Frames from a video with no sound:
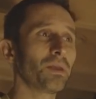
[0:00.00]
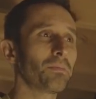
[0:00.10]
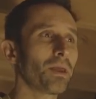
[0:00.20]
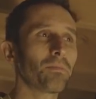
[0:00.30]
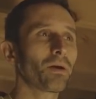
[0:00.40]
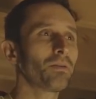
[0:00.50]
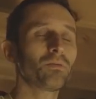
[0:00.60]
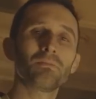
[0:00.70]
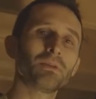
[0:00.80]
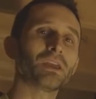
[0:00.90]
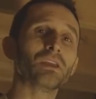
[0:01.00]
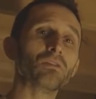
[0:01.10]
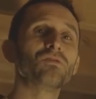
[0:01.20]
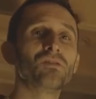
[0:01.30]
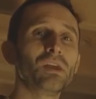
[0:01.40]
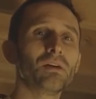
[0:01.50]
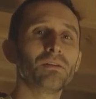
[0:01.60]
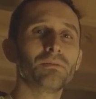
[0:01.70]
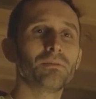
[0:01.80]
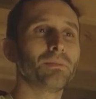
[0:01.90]
It, it probably wouldn't be a huge
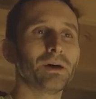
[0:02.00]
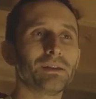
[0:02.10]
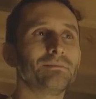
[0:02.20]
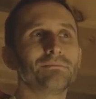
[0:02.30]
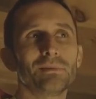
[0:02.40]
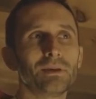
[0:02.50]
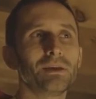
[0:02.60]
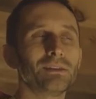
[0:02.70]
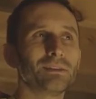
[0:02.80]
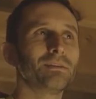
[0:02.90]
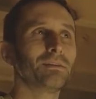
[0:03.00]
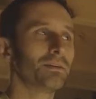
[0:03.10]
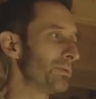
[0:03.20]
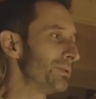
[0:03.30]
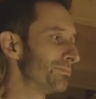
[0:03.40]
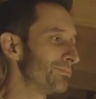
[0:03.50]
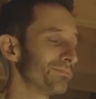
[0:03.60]
deal, but I mean,